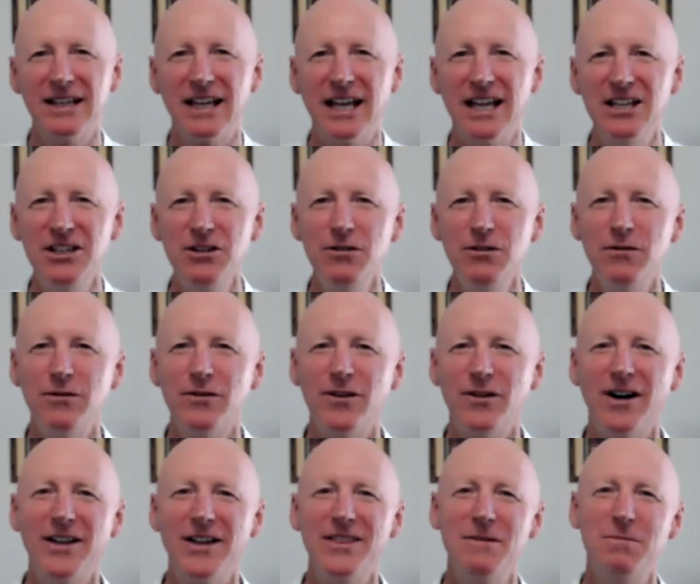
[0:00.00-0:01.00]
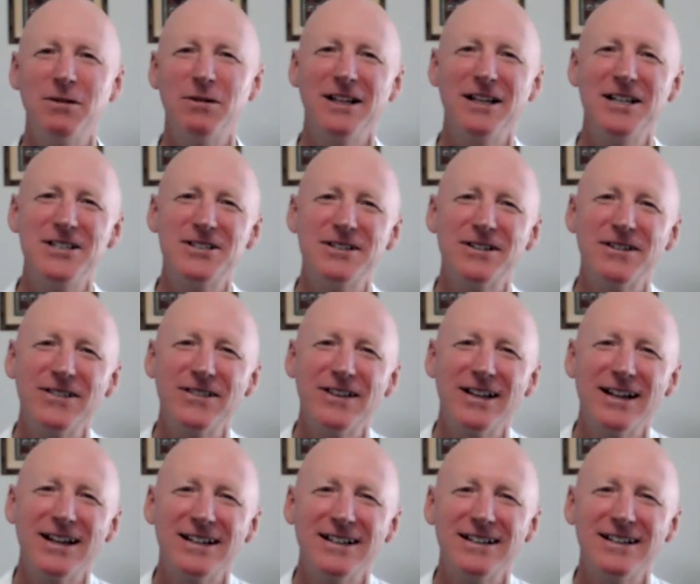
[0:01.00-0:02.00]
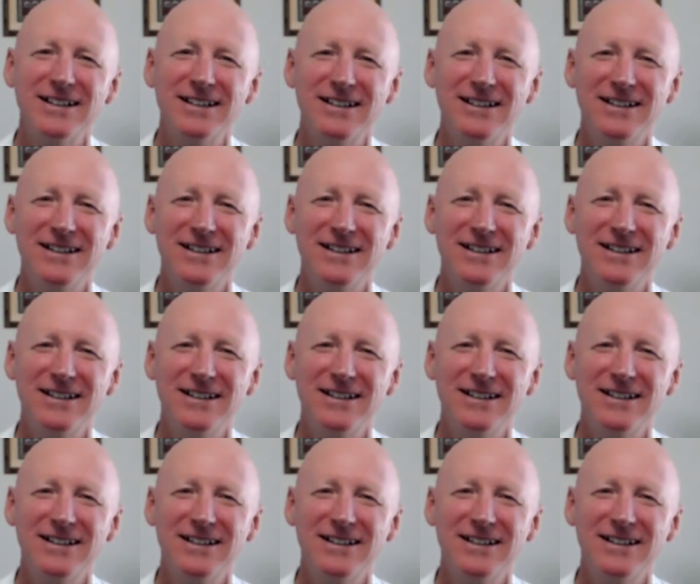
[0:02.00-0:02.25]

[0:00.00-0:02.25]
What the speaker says: Can you find the pleasure of that?